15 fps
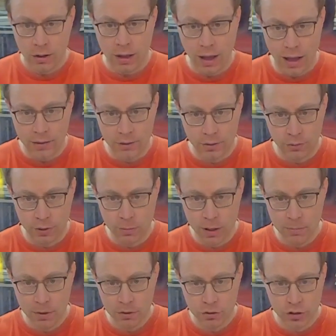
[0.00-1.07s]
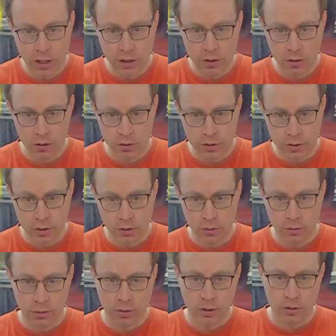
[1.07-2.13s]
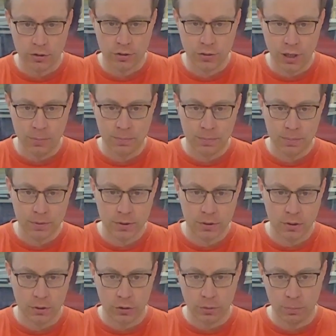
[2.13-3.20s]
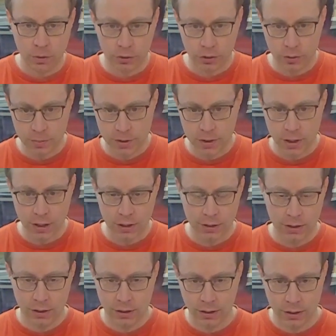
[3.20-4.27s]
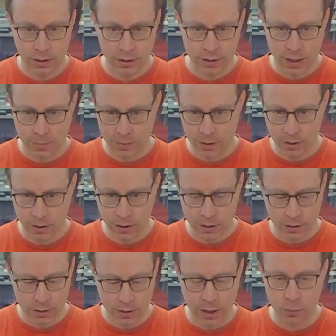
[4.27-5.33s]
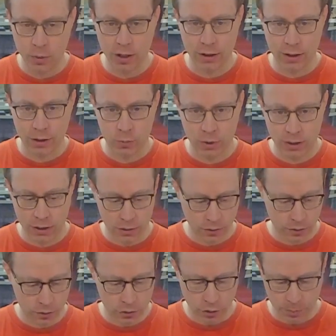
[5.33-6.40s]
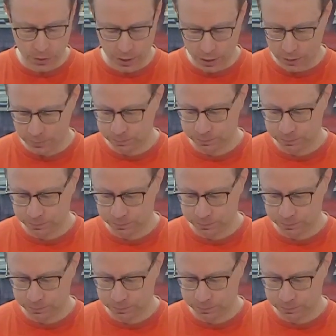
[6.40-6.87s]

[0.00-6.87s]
And remember to check also the straps on the bottom side, same way that we did on the top side.